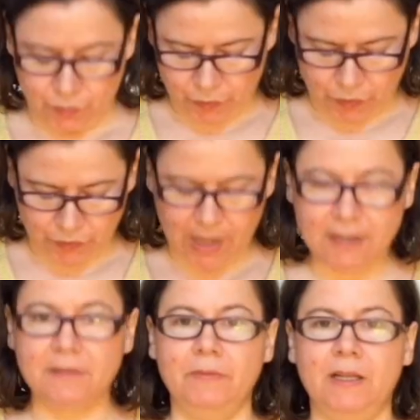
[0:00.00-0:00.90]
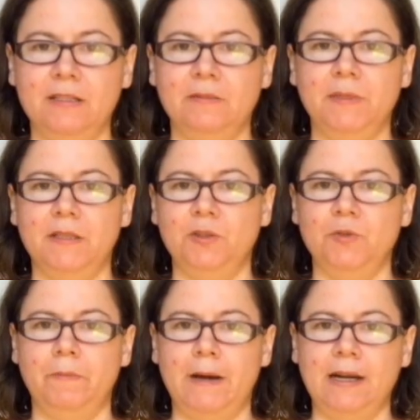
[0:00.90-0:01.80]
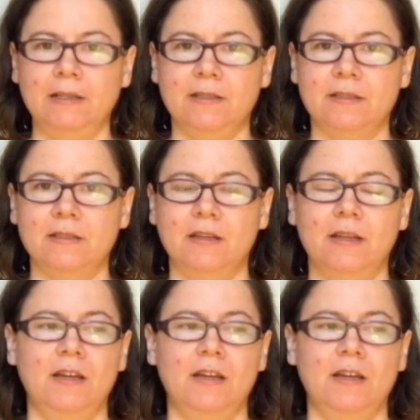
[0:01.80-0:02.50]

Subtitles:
to connect a little bit the two parts.